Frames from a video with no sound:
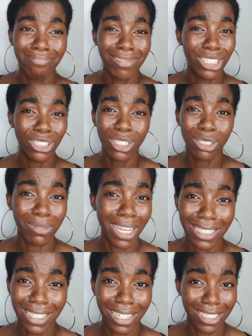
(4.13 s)
it's just some
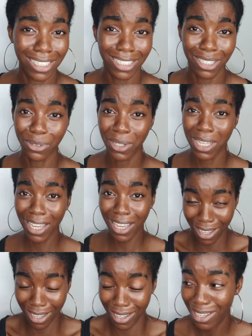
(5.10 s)
nasty ass shit,
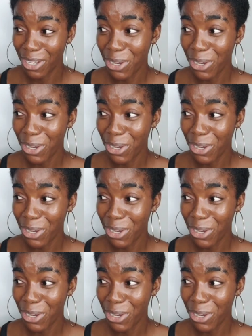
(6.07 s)
okay?